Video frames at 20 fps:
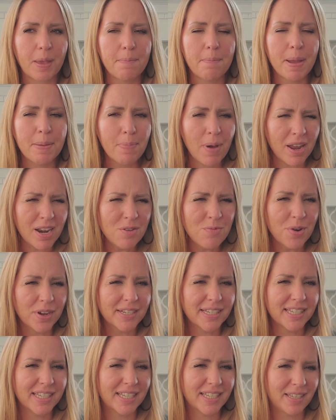my body
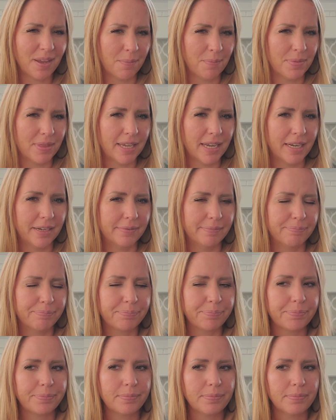wants something.
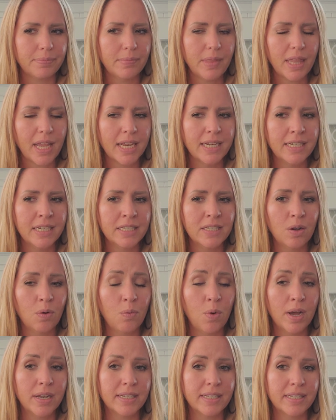Does it want